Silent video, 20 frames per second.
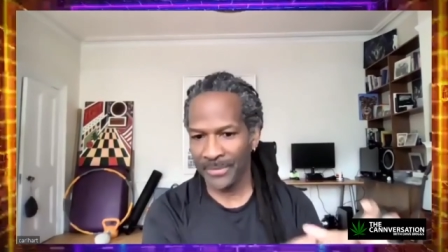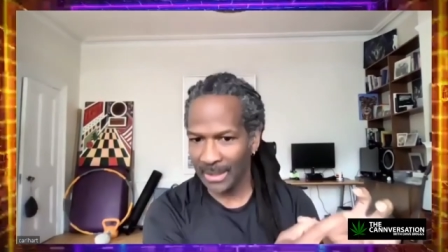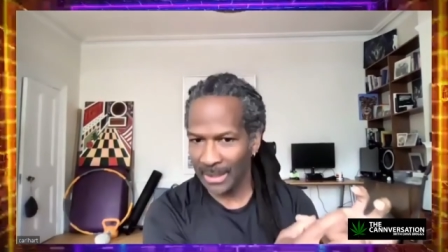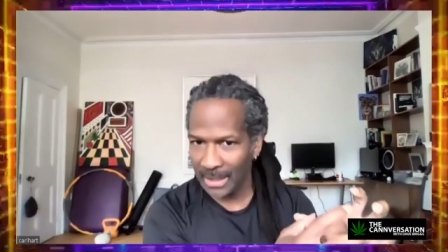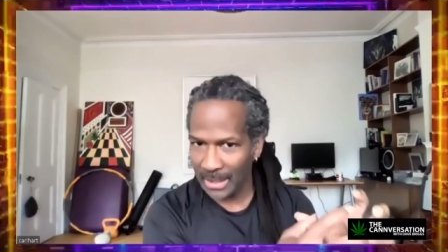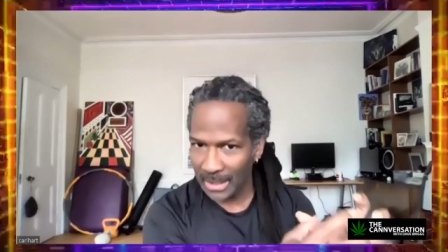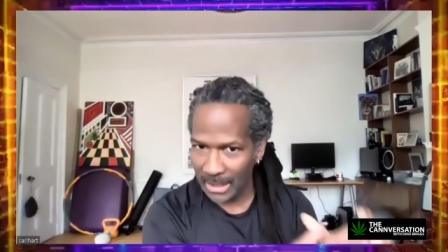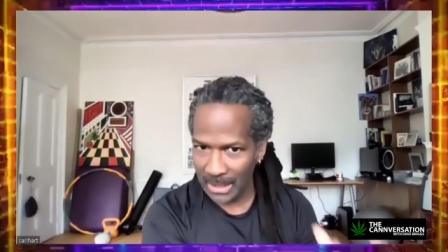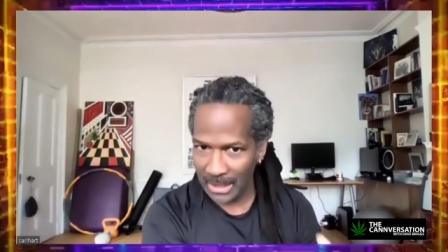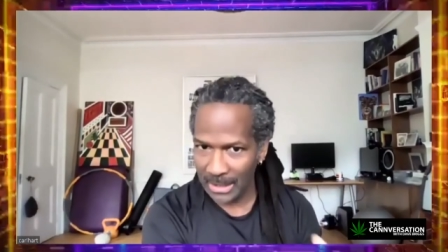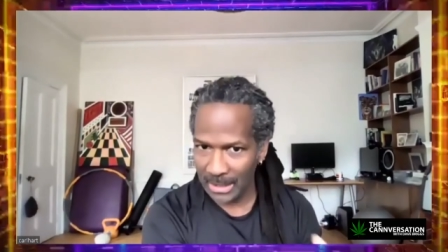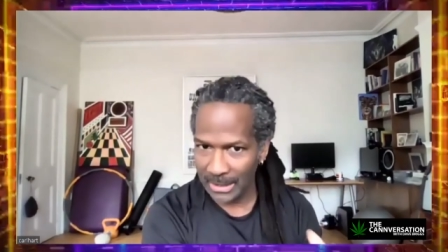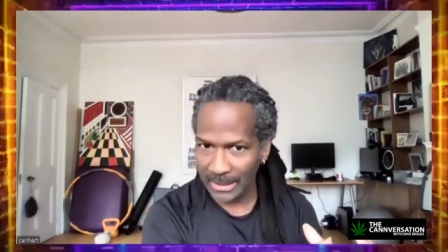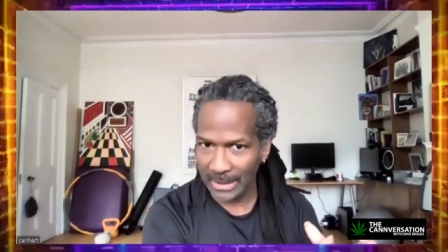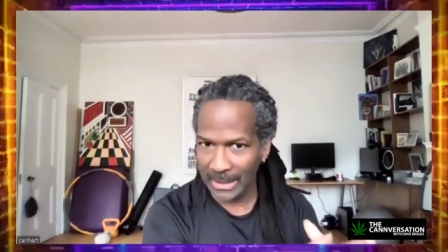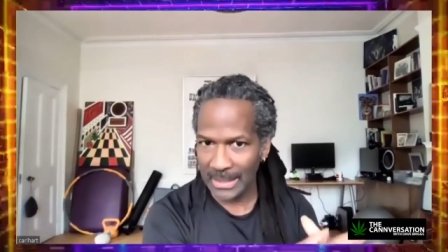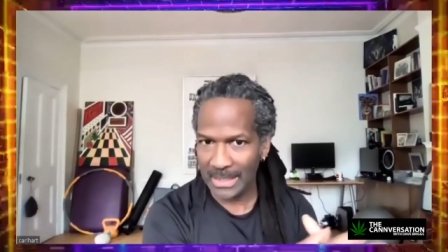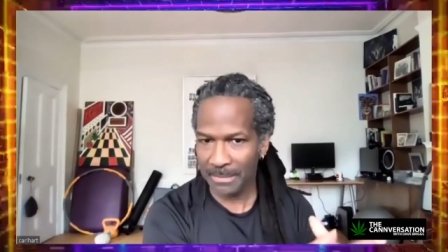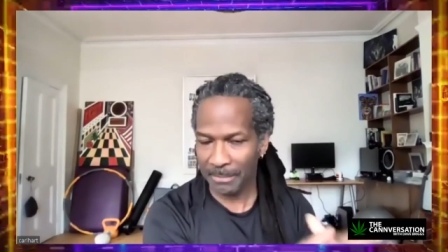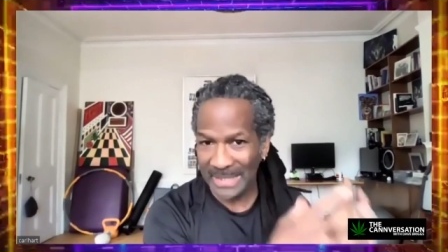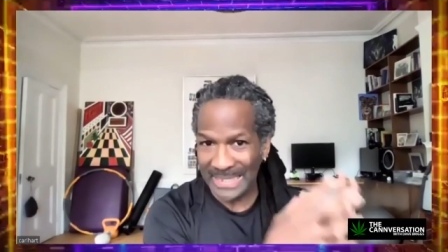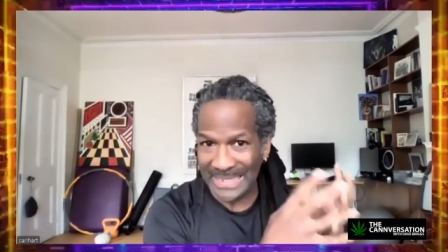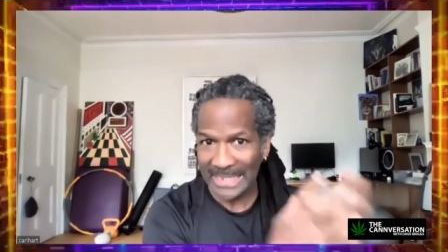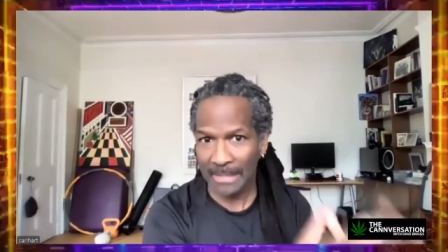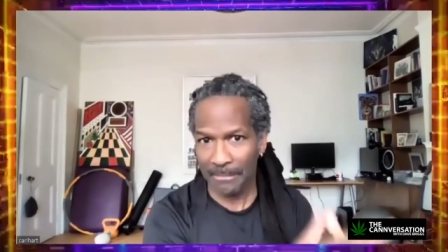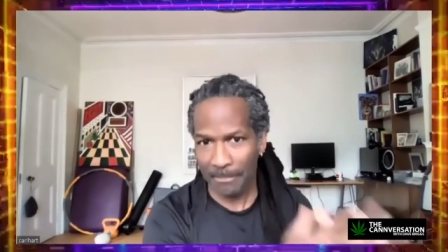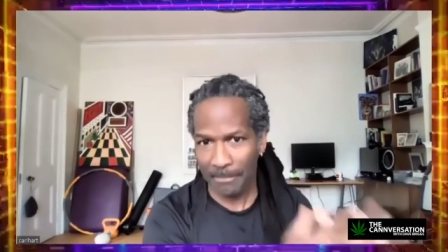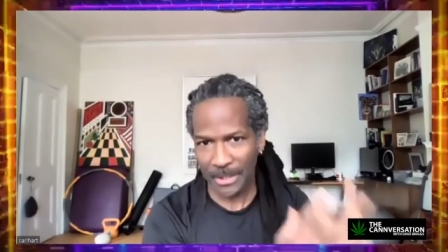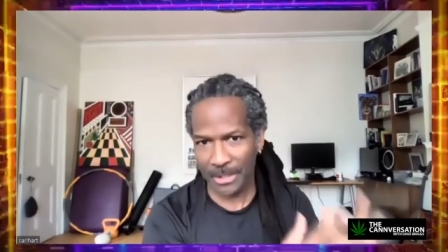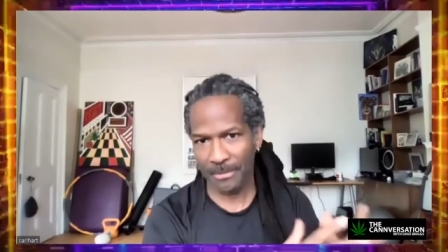uh, it's been
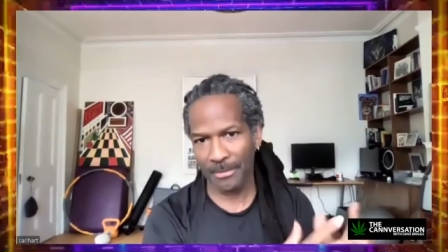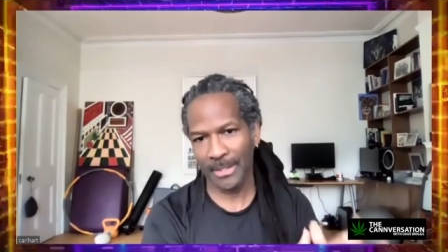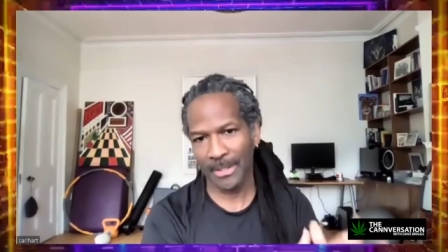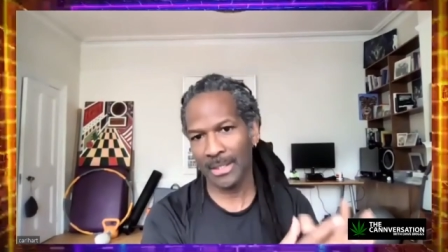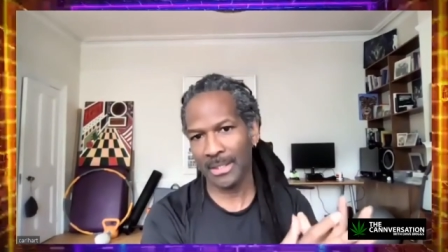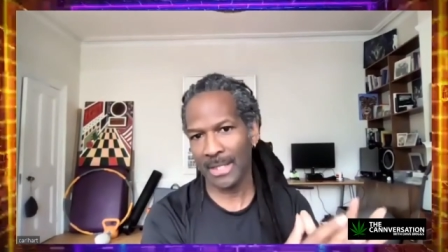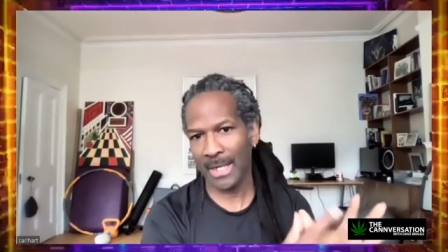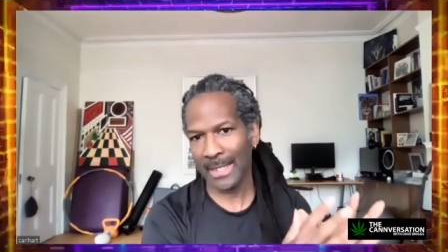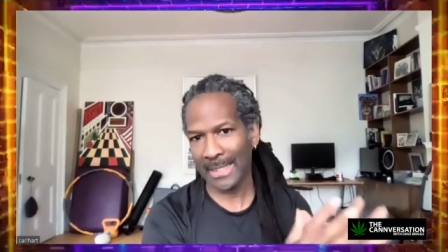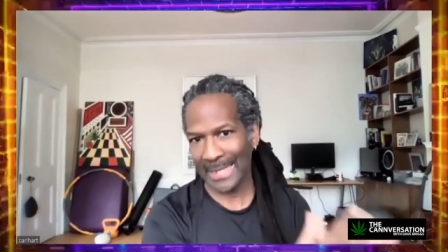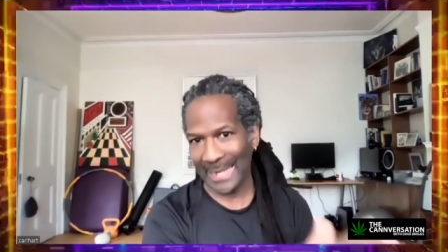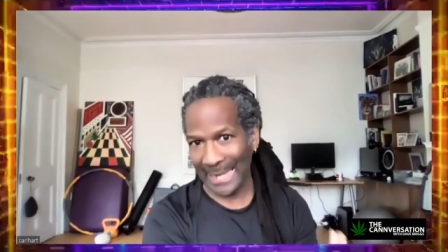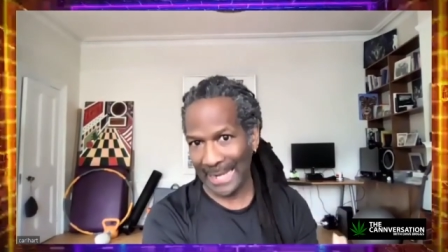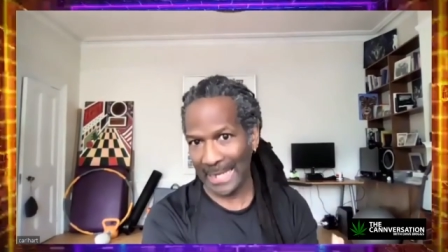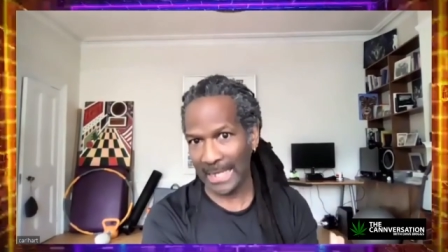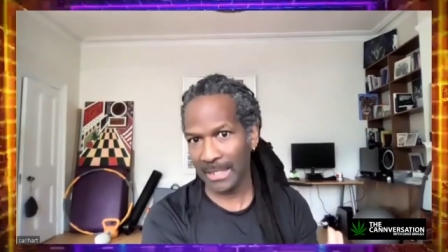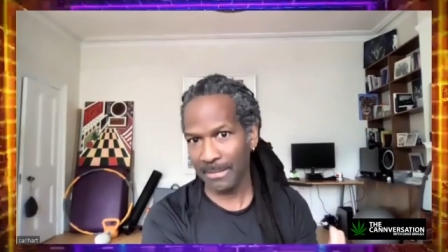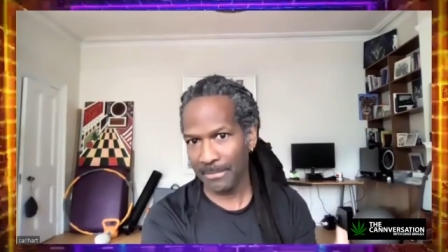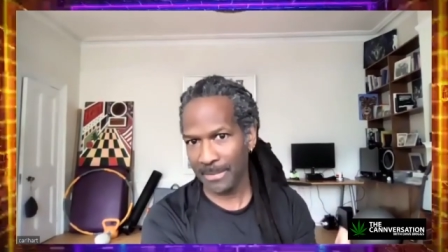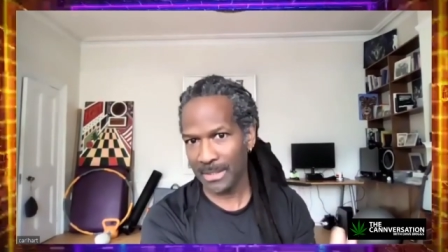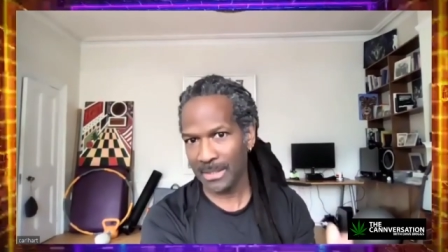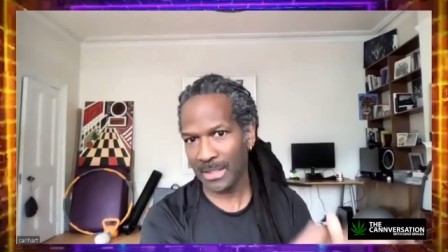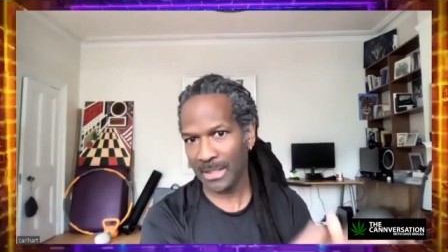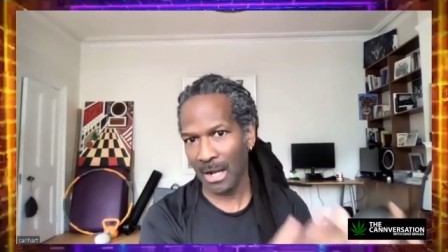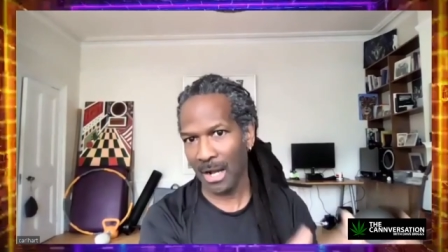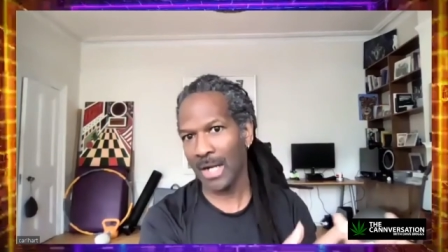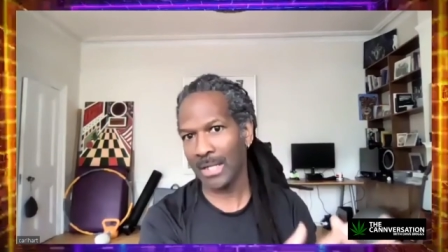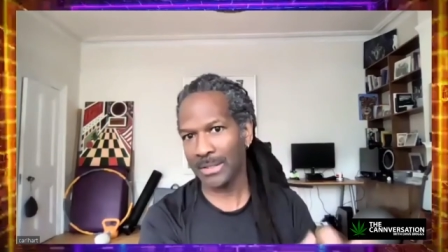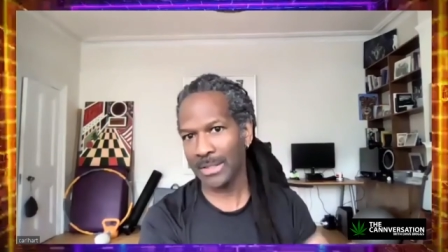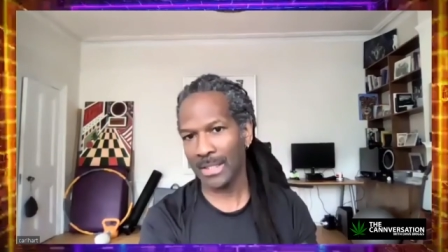demonstrated that cannabis
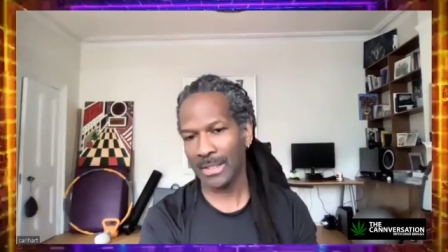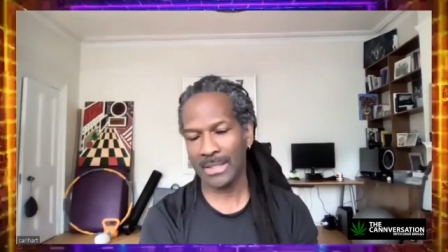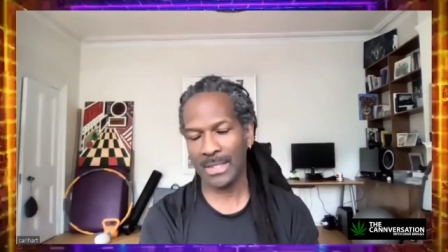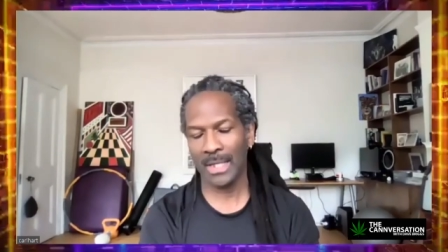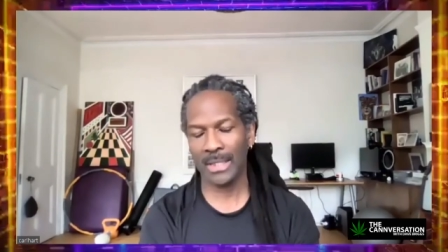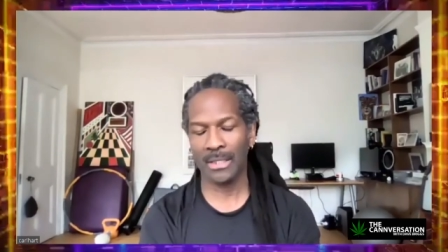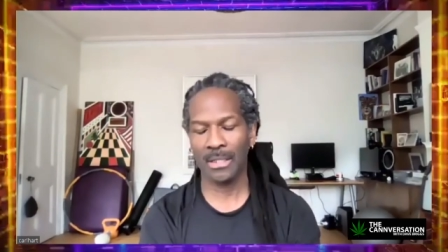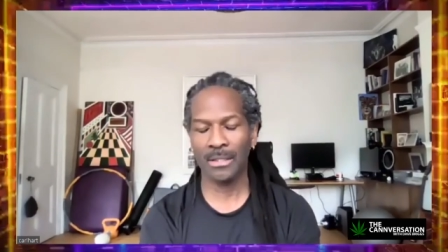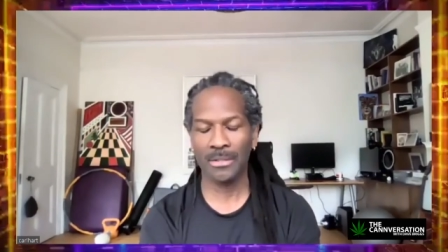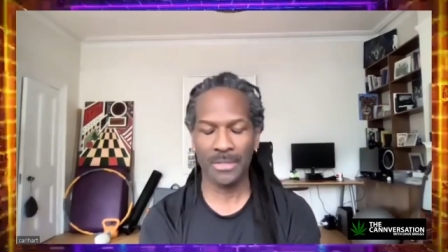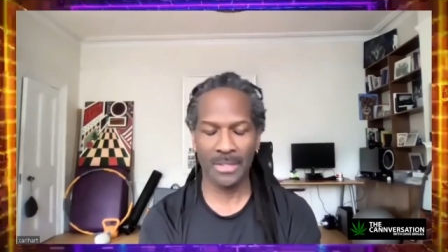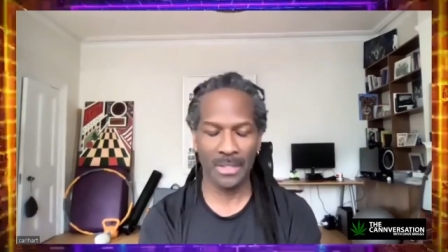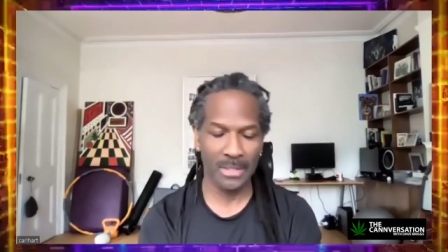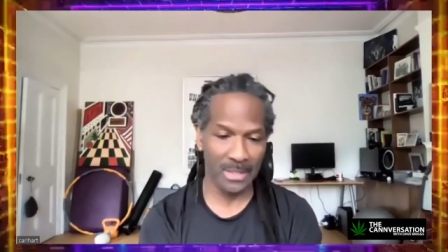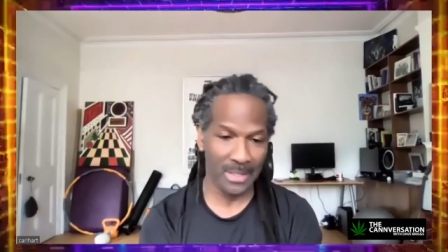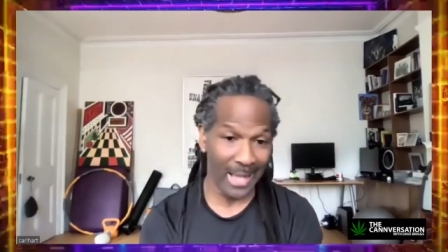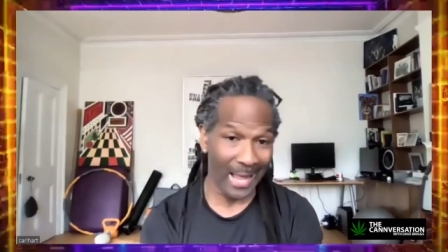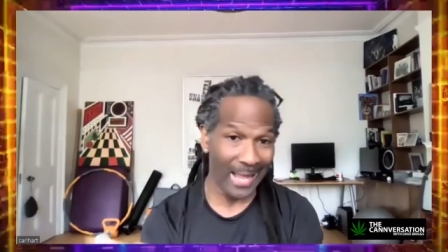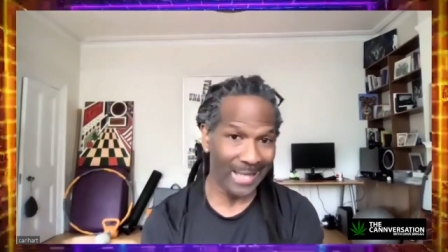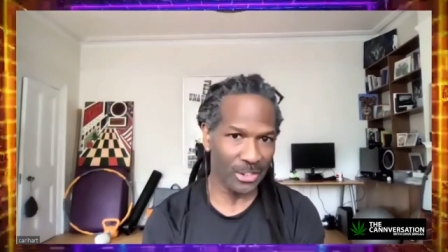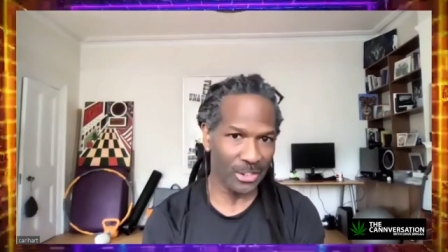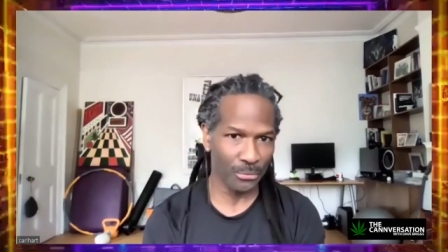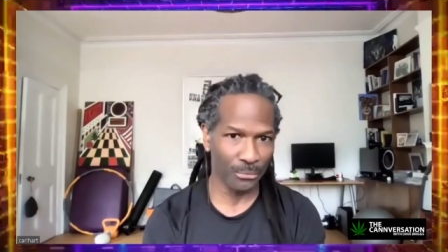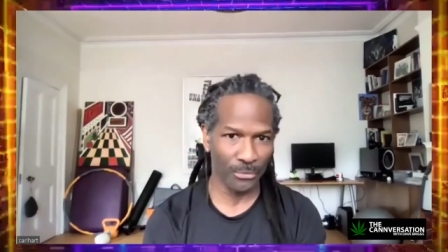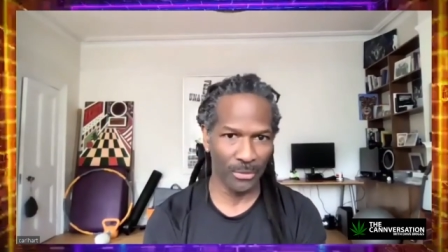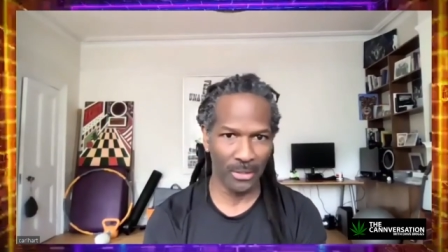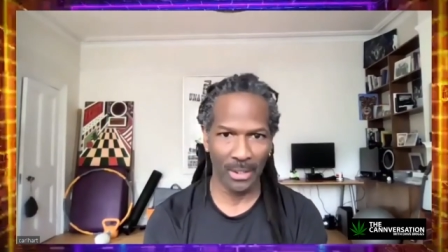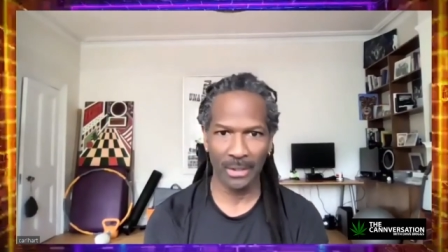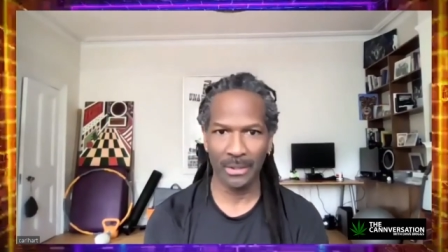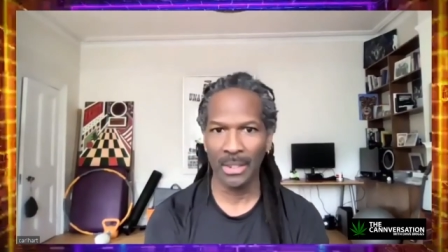causes psychosis. That's
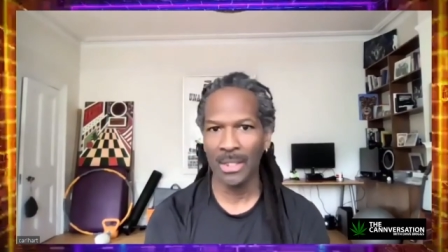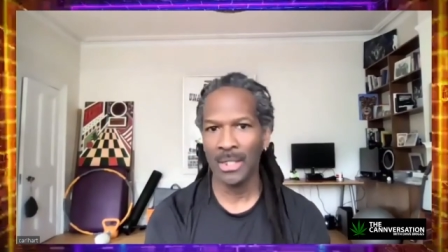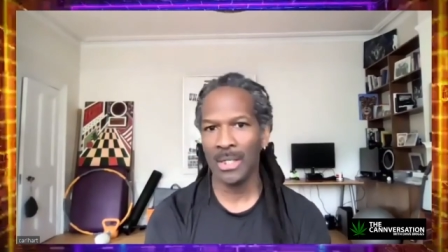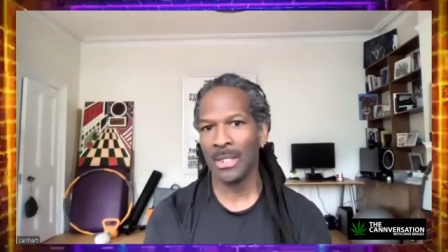one.